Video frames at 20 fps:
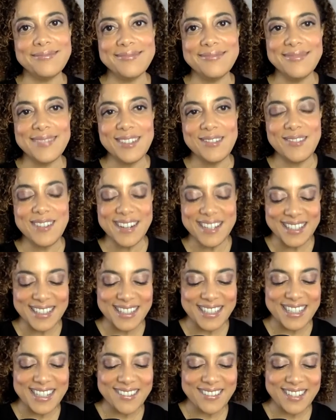What does
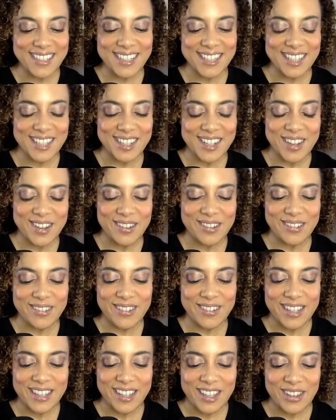Leo need to
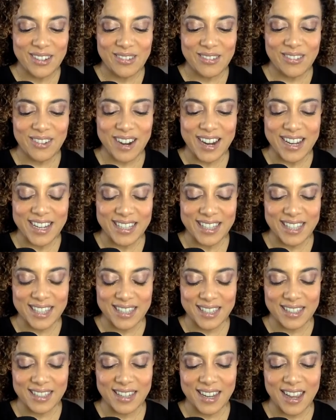know right
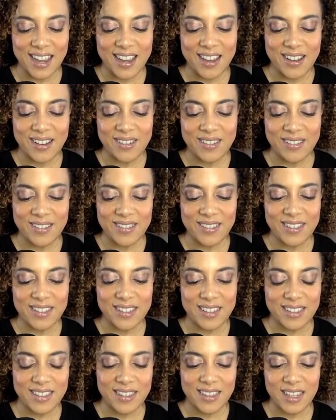now?
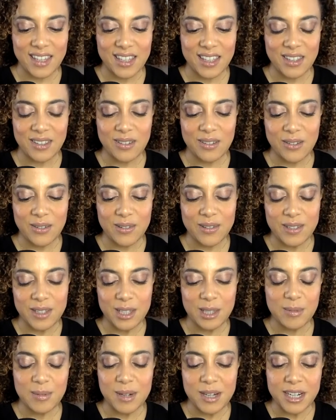Thank you, Holy
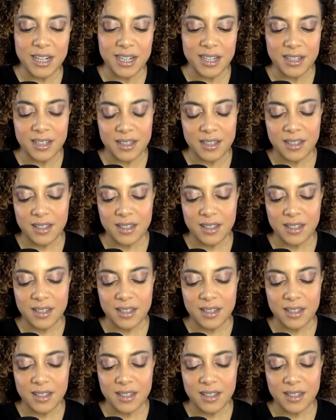Spirit.